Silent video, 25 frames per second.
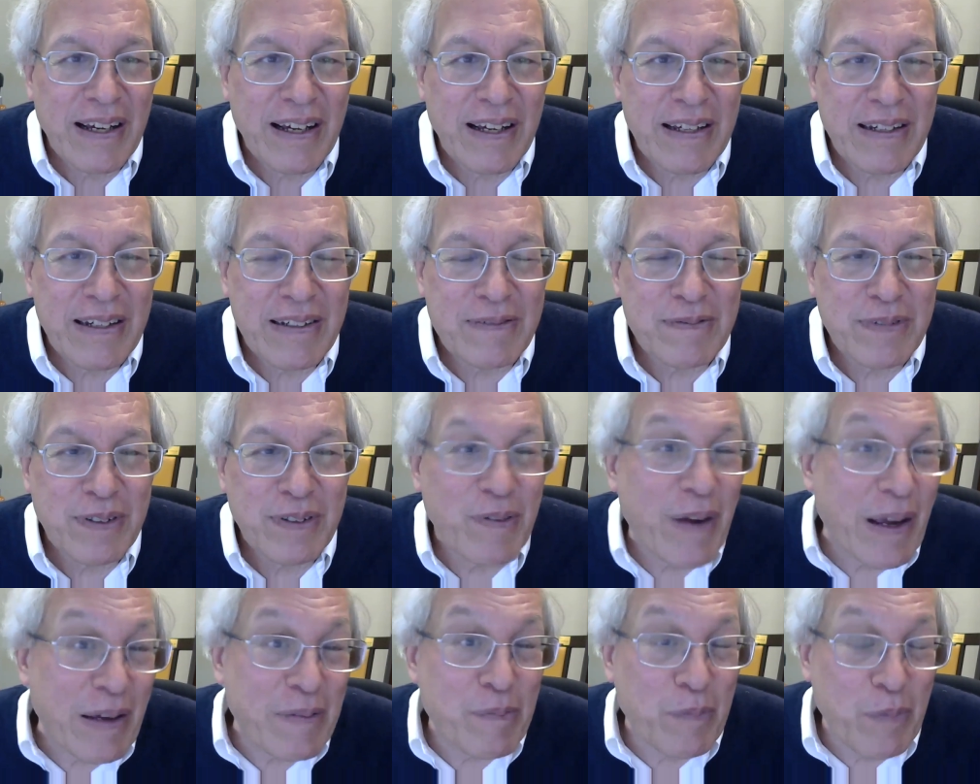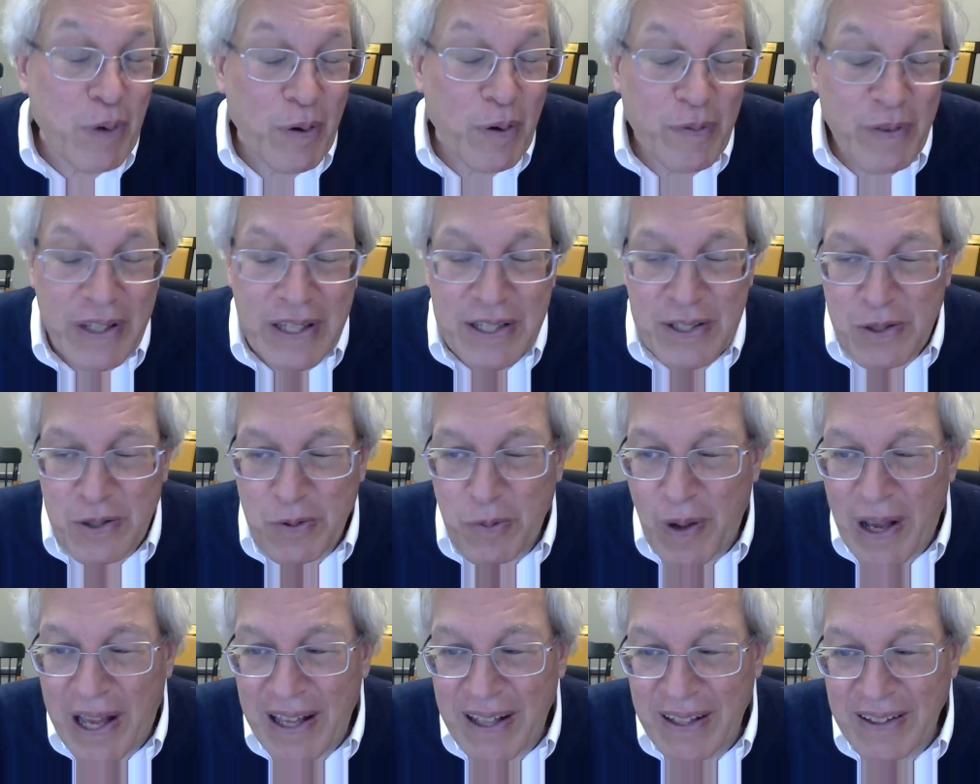Um, great movie as
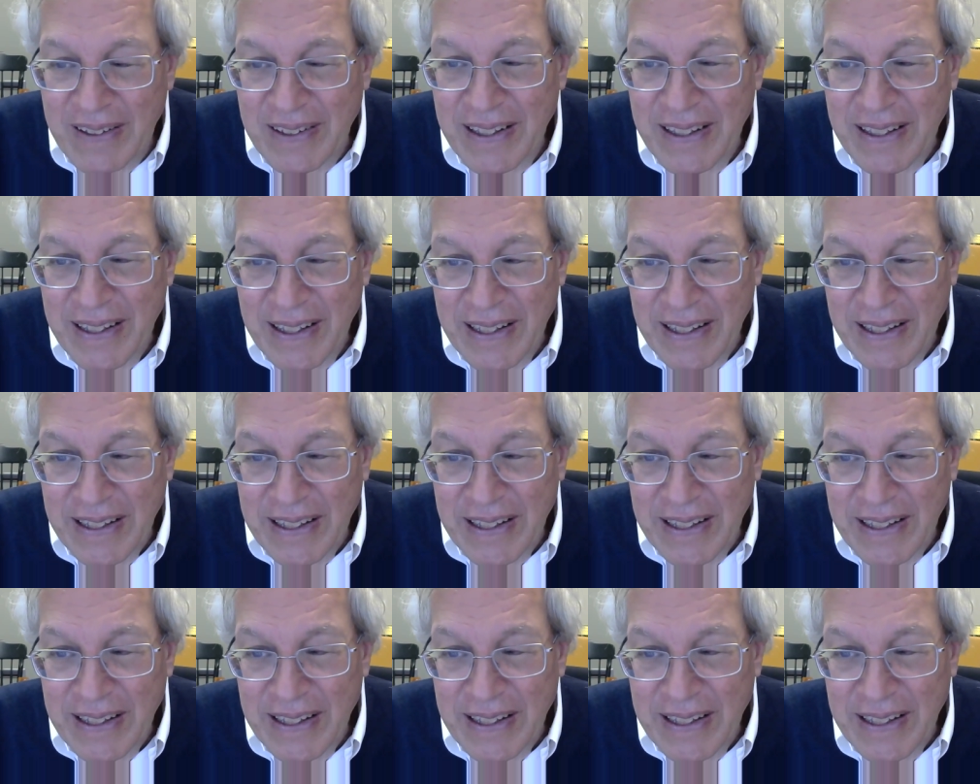well.